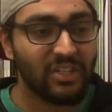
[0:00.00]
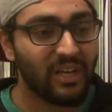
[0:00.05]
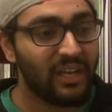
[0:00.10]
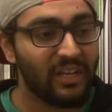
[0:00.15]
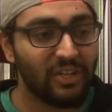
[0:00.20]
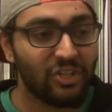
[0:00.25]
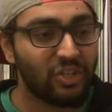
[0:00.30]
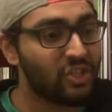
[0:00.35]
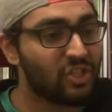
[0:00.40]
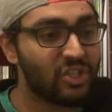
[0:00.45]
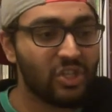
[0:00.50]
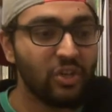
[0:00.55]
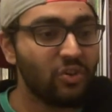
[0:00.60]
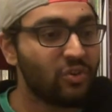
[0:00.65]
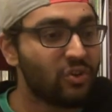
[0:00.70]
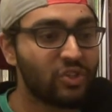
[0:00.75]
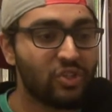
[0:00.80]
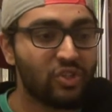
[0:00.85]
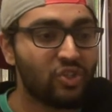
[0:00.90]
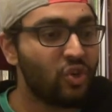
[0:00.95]
It just
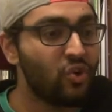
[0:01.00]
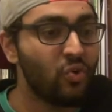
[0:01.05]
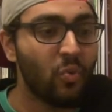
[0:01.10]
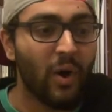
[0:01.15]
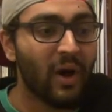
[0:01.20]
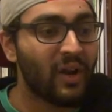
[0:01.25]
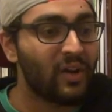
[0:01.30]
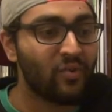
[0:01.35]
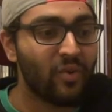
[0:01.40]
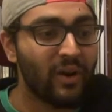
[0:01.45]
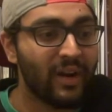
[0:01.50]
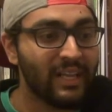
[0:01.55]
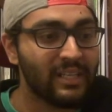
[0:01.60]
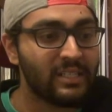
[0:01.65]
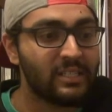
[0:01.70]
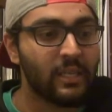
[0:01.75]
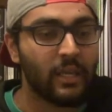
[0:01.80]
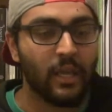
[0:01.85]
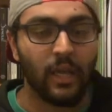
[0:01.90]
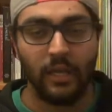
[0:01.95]
looks too
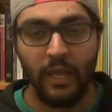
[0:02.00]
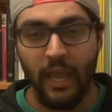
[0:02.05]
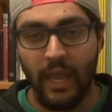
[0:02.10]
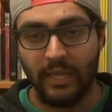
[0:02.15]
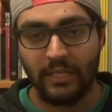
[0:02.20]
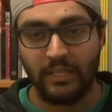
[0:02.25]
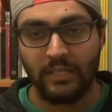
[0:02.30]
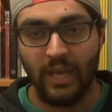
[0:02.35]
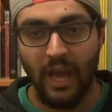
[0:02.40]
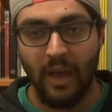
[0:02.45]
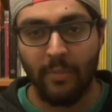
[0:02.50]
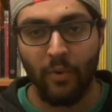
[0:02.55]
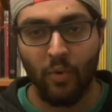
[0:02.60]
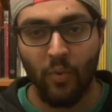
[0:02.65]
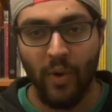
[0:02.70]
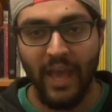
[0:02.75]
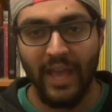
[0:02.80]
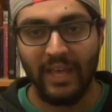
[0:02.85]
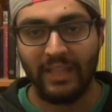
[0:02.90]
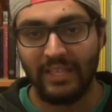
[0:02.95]
unrealistic. And yes, I'm
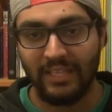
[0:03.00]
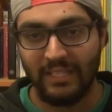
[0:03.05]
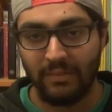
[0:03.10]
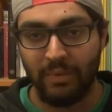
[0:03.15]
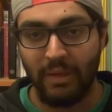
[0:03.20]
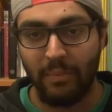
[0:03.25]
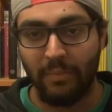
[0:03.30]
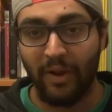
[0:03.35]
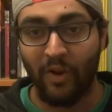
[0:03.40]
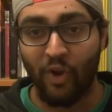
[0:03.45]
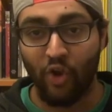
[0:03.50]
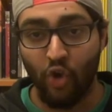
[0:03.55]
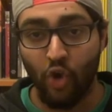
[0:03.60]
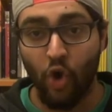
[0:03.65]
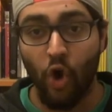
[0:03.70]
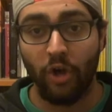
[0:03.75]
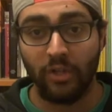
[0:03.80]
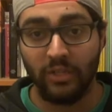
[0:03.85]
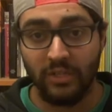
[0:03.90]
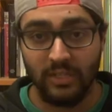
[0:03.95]
aware these people are
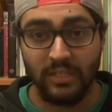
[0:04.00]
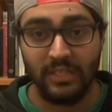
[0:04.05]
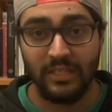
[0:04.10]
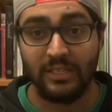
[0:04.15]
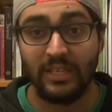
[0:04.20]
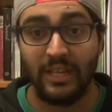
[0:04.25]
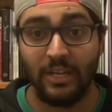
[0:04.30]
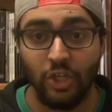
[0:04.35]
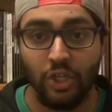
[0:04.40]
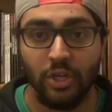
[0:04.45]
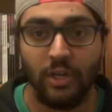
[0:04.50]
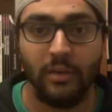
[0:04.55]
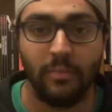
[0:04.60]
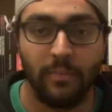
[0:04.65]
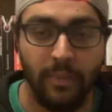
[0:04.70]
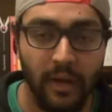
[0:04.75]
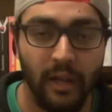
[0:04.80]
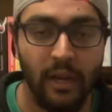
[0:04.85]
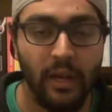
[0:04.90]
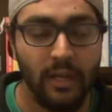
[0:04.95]
gods essentially,
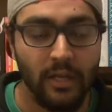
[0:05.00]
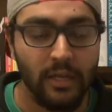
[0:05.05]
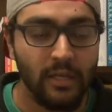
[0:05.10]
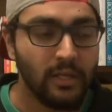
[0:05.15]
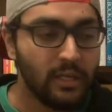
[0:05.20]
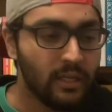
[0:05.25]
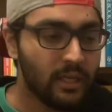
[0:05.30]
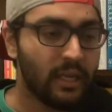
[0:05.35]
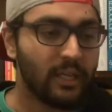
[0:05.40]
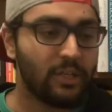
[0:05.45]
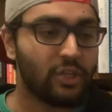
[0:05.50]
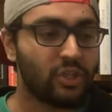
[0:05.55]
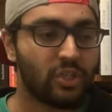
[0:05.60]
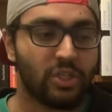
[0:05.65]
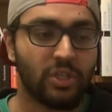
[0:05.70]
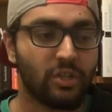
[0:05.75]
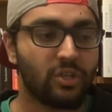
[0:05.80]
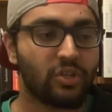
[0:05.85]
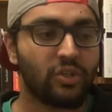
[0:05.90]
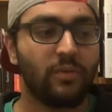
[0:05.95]
but it
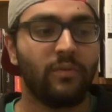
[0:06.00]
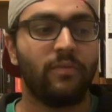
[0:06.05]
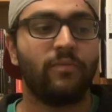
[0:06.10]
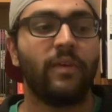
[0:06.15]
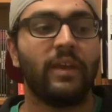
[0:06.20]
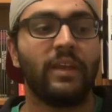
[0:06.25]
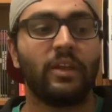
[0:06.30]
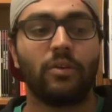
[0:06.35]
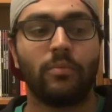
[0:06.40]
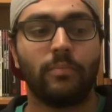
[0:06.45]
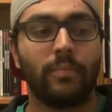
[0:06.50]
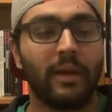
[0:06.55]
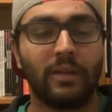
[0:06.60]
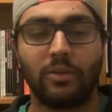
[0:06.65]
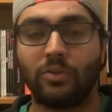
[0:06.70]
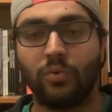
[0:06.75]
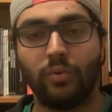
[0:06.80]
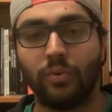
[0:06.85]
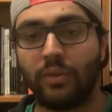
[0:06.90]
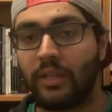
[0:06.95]
just looks too fake
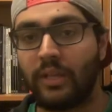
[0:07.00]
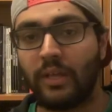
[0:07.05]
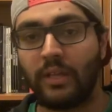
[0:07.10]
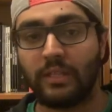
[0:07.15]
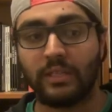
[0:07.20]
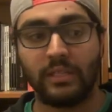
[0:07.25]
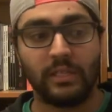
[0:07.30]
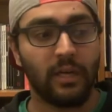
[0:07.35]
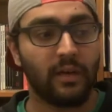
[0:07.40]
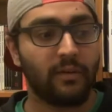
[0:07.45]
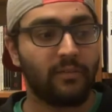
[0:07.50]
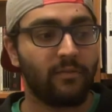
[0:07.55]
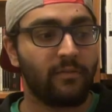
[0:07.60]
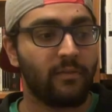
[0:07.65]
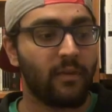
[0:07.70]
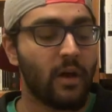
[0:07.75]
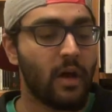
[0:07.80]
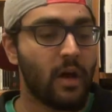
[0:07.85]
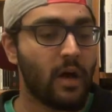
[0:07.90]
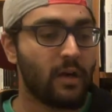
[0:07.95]
compared to all the other
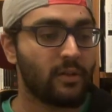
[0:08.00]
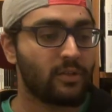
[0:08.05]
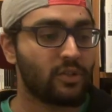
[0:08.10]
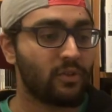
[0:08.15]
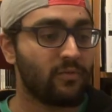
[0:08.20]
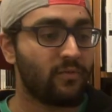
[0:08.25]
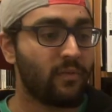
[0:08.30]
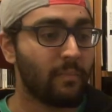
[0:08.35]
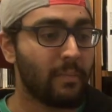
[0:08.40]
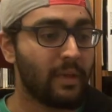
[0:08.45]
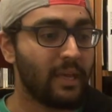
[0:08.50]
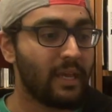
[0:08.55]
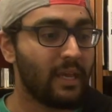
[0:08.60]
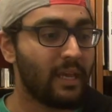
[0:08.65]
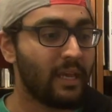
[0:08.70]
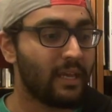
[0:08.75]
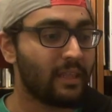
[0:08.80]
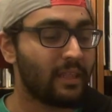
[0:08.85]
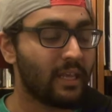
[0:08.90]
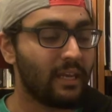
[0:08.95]
stuff. So for
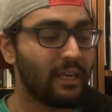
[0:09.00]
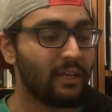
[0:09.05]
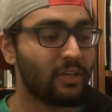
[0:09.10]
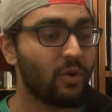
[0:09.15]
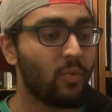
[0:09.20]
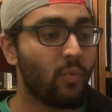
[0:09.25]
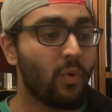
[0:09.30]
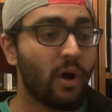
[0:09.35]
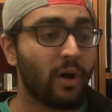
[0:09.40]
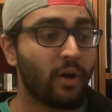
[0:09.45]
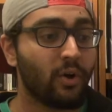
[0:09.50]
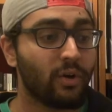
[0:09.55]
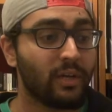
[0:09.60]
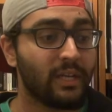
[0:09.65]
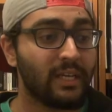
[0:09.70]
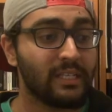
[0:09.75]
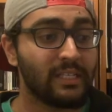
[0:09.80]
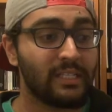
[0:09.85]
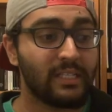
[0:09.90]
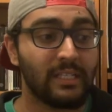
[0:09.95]
me, they need to work
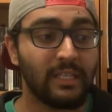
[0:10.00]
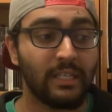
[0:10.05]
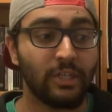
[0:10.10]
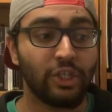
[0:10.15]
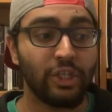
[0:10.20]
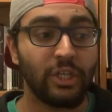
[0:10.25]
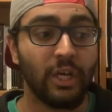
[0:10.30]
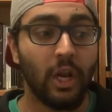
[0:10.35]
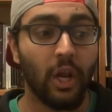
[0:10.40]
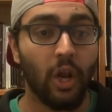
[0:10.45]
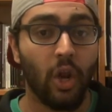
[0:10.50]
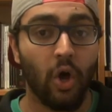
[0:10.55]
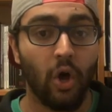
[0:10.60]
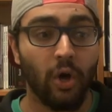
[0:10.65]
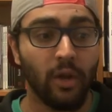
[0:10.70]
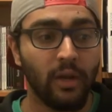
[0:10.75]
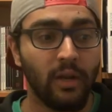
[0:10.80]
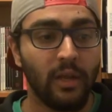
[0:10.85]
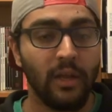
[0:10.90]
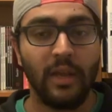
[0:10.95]
on his CG a
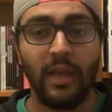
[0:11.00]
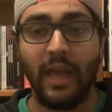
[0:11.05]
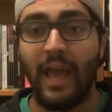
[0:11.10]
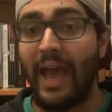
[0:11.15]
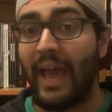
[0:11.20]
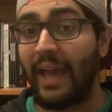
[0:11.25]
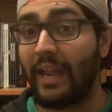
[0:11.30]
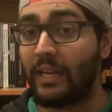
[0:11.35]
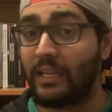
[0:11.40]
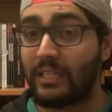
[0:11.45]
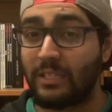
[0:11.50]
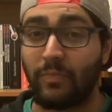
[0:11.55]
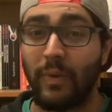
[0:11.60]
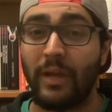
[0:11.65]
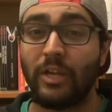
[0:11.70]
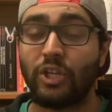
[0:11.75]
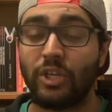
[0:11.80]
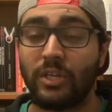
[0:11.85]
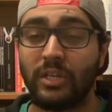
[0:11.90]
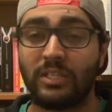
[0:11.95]
lot, and
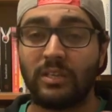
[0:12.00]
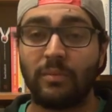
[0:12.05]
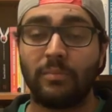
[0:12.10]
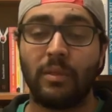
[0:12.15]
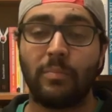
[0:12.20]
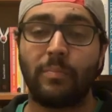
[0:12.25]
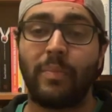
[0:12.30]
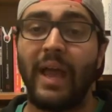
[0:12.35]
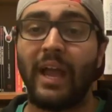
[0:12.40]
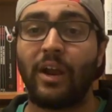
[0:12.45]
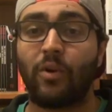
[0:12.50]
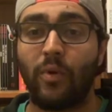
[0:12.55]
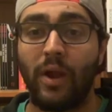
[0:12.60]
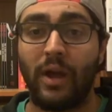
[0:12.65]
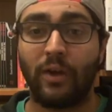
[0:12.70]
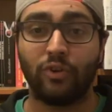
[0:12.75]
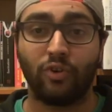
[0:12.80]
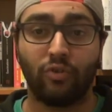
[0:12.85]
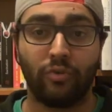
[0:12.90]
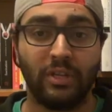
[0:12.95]
especially some of the
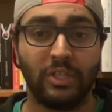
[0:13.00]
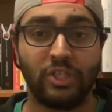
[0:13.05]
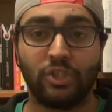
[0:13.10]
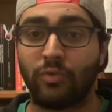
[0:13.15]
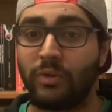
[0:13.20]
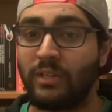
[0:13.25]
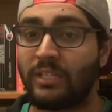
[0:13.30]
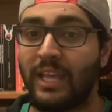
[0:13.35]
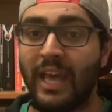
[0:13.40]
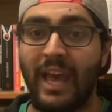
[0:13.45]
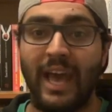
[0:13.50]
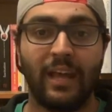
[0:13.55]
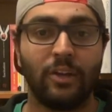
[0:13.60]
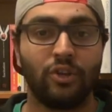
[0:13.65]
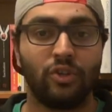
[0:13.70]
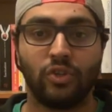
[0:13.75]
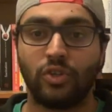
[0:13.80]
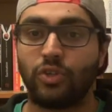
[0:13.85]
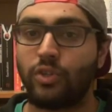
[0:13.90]
background green screens they had.